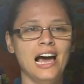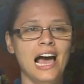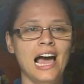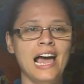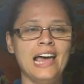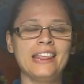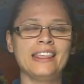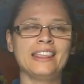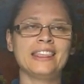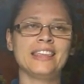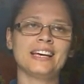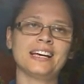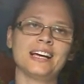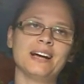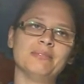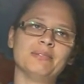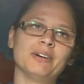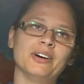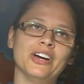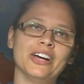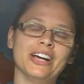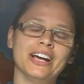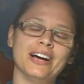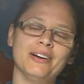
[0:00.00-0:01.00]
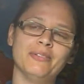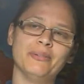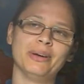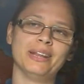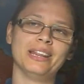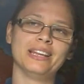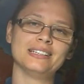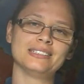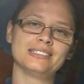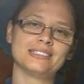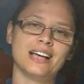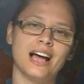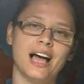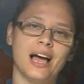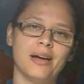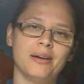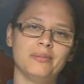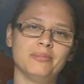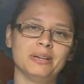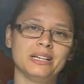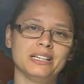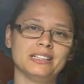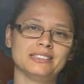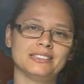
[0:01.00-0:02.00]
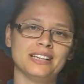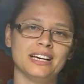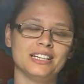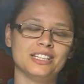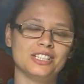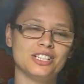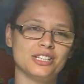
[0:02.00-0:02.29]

I think I'm going out with this guy because I